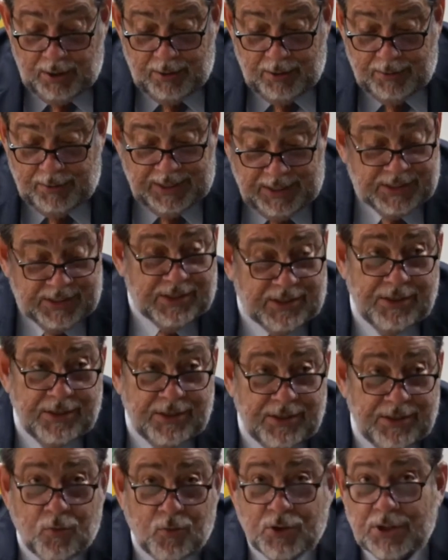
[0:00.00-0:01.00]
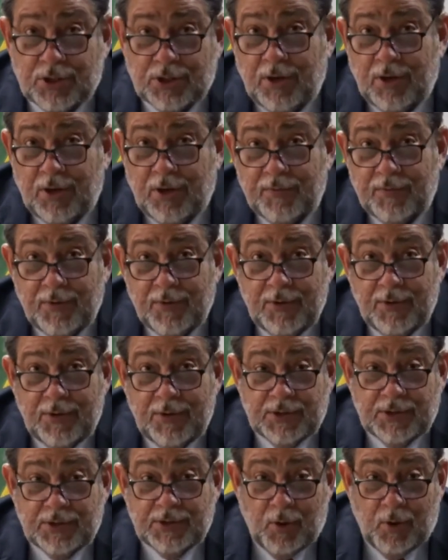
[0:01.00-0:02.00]
this notion of
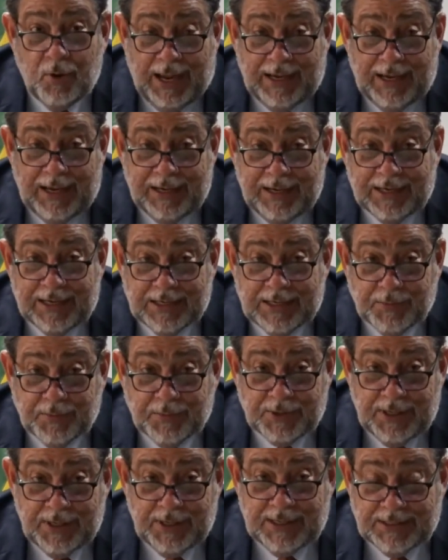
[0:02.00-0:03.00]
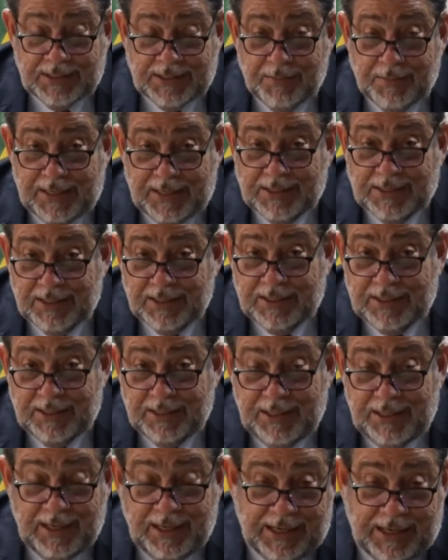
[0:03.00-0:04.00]
small island exceptionalism has
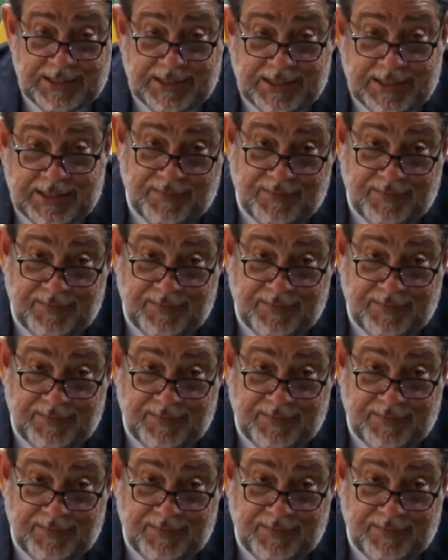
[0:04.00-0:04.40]
certainly led St.